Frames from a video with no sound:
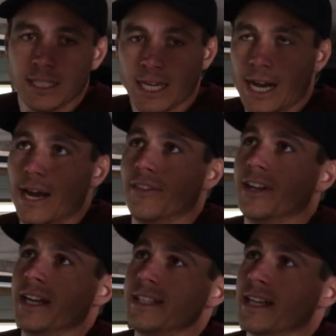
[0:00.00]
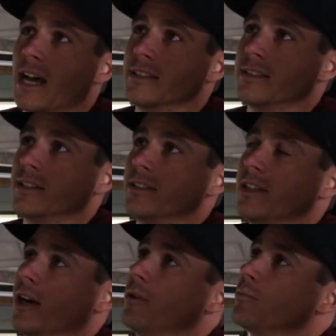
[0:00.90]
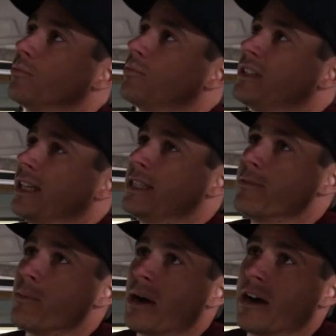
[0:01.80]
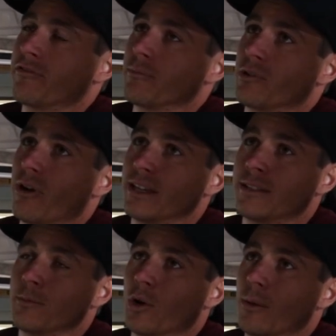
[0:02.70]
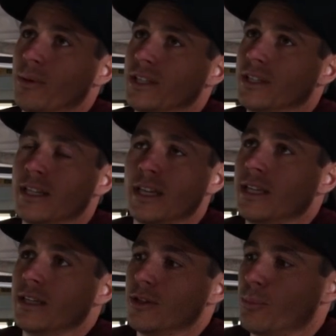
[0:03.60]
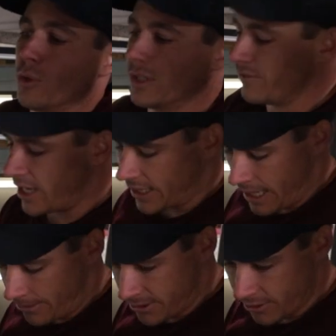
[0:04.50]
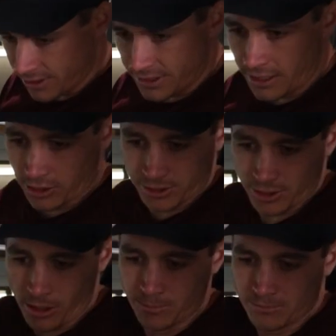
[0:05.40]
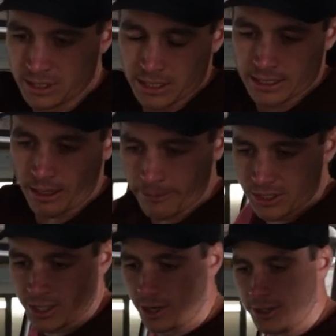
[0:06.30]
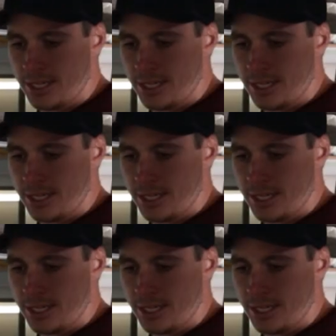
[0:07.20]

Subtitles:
that he does that, you know, sets him apart from the rest, in my opinion. The boys have done an absolutely stellar job. Let me show you